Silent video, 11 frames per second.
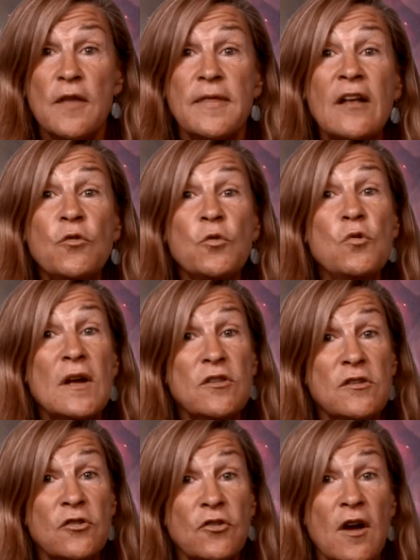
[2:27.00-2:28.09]
That's where you get to
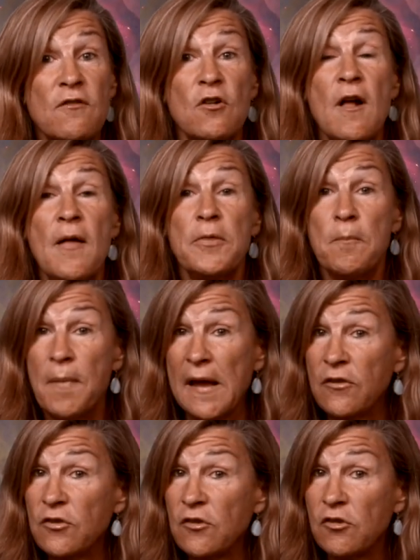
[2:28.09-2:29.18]
discover the
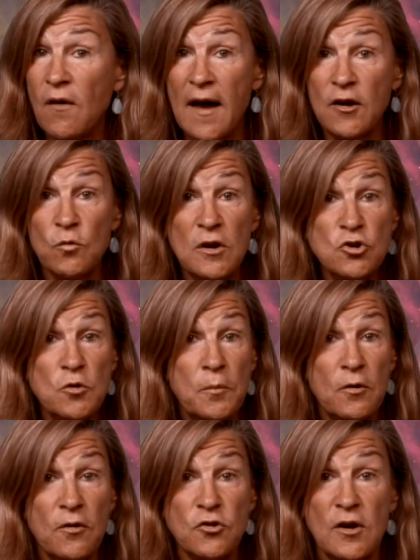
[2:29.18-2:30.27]
basics of how to read your
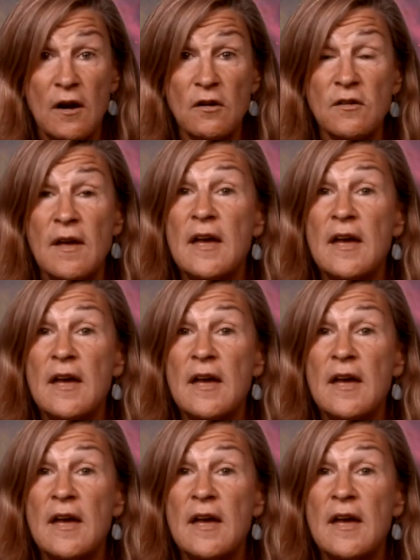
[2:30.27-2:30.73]
birth chart,